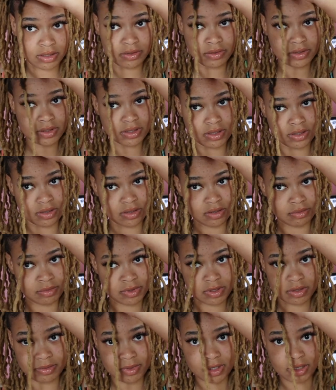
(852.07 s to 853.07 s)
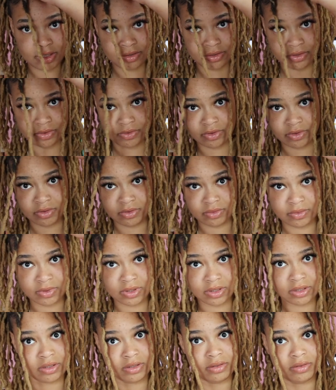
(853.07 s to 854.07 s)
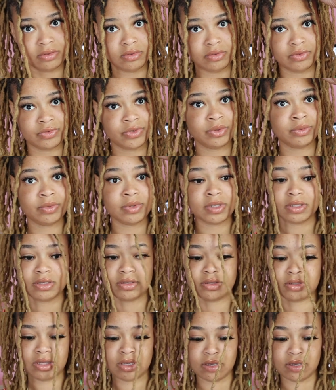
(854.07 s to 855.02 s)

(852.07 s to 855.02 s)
you can tell how much my hair has grown within 3 weeks.